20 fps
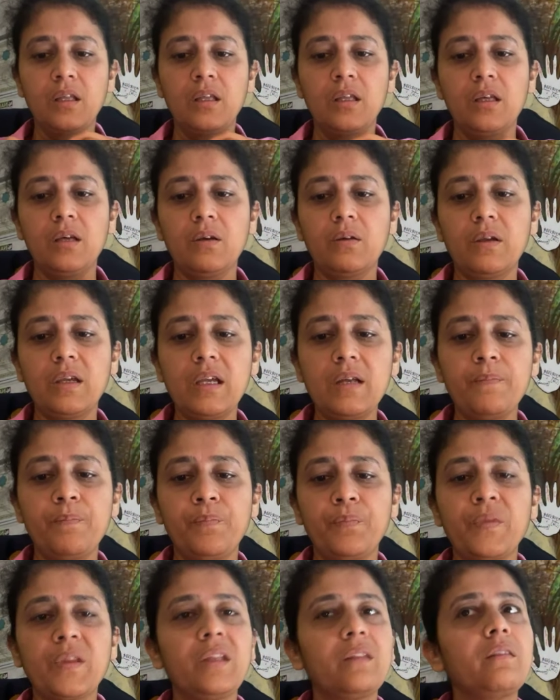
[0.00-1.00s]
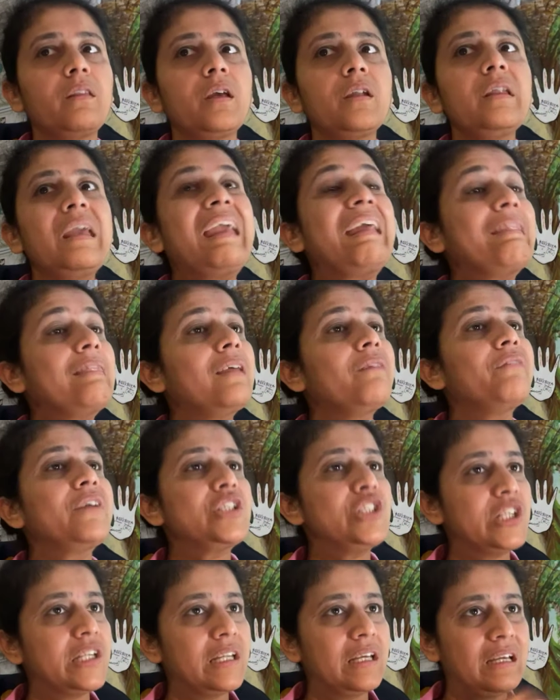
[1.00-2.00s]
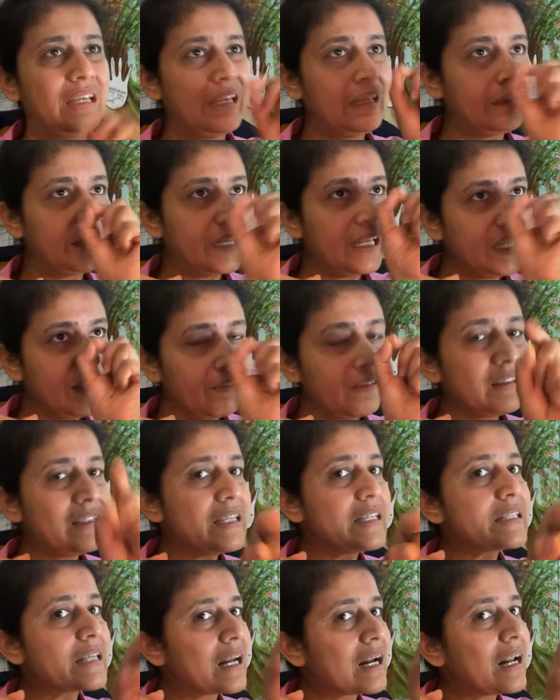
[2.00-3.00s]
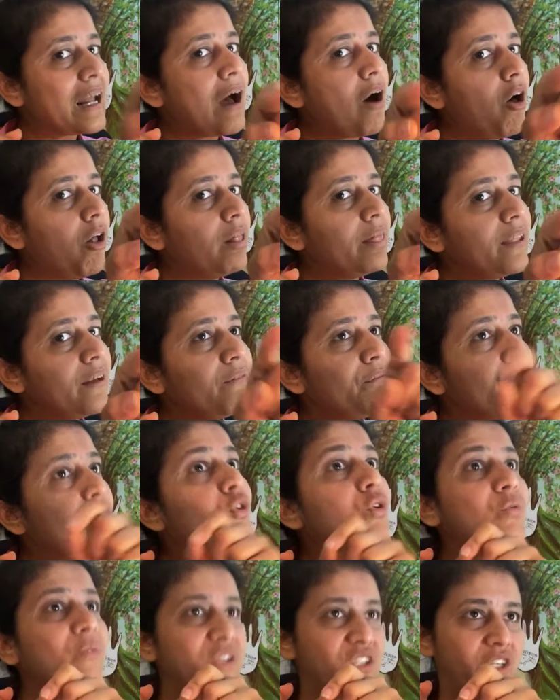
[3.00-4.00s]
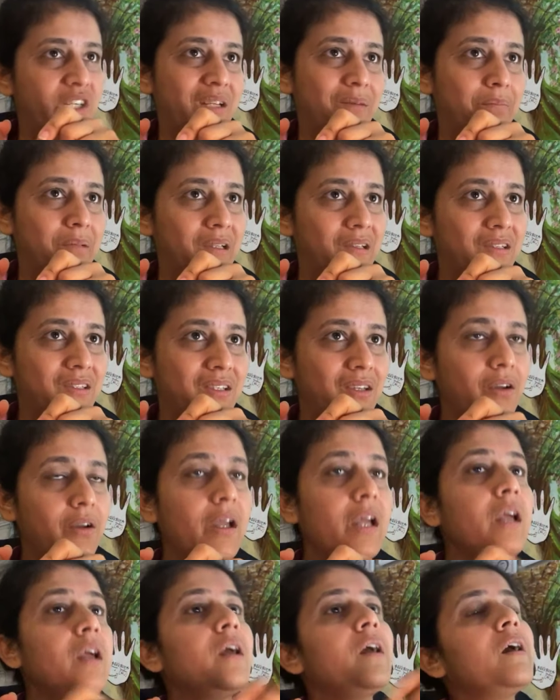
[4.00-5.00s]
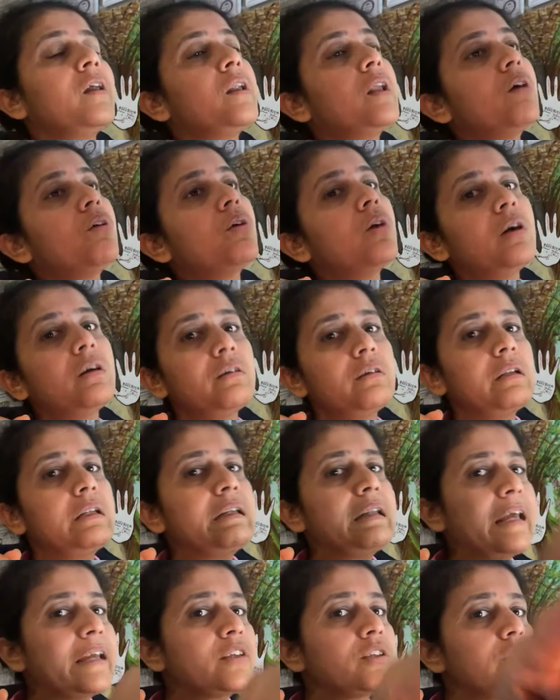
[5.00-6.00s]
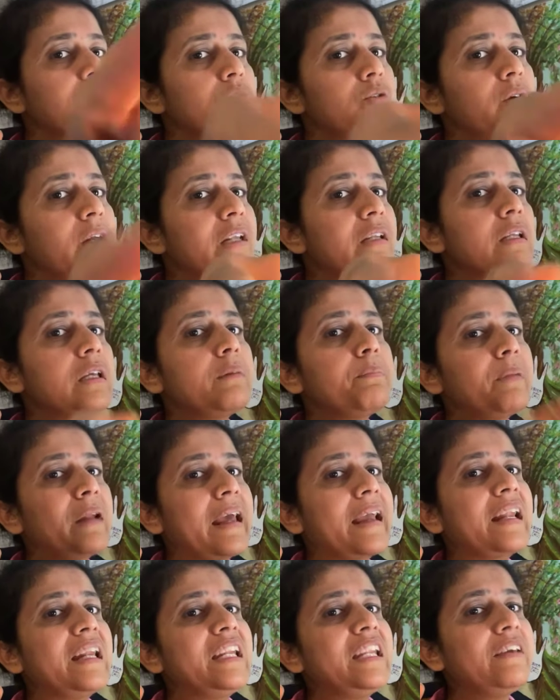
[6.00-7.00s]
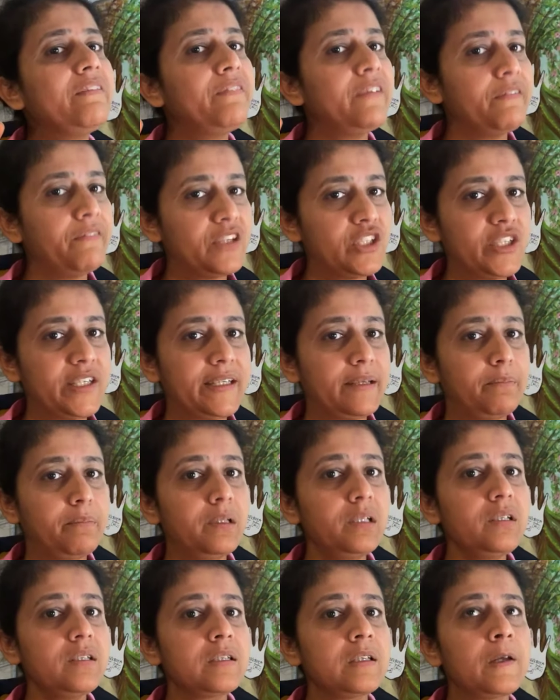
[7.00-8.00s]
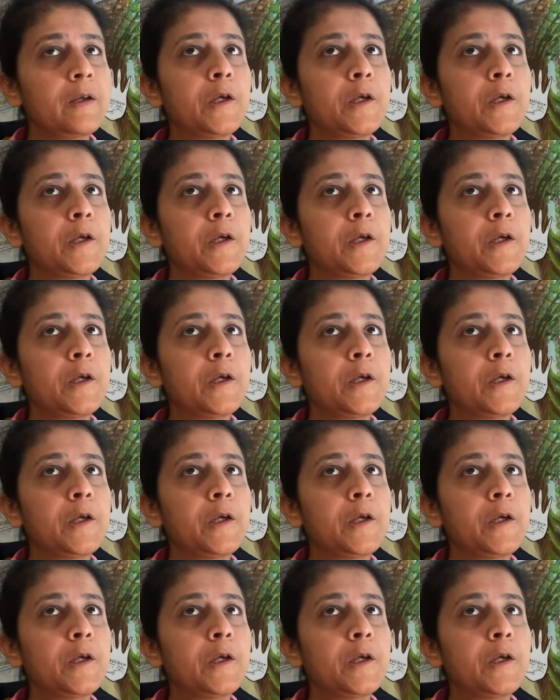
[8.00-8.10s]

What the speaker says: Okay. Then in the leaf, these are all the fruit vegetables. Okay. Now next to it, keep like leafy vegetables.